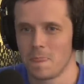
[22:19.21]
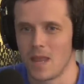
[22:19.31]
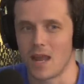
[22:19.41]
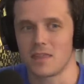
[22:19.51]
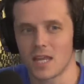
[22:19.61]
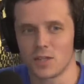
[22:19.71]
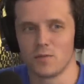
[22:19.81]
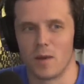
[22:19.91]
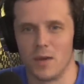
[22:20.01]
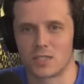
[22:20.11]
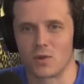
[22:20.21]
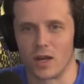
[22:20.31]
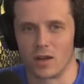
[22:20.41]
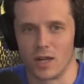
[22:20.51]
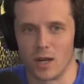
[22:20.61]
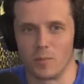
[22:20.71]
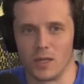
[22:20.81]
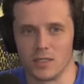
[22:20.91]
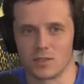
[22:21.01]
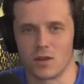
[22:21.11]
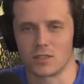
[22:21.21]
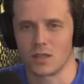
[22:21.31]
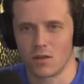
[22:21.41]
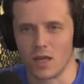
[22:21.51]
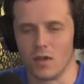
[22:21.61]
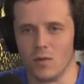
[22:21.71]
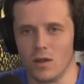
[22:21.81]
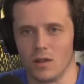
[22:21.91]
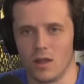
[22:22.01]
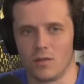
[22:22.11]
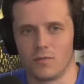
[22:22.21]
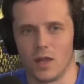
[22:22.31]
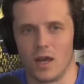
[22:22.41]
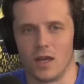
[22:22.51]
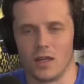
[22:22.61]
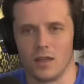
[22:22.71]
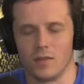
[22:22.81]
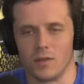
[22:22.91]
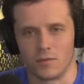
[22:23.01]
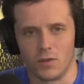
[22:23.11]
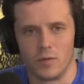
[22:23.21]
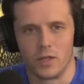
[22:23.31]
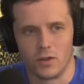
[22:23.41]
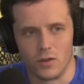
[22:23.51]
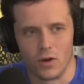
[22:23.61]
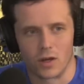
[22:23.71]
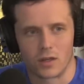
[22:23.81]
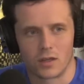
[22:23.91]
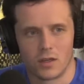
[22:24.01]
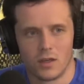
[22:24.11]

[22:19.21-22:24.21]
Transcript: And I think I do my best writing on airplanes. So I was like, okay, well, I'll fly. And they flew me to New York,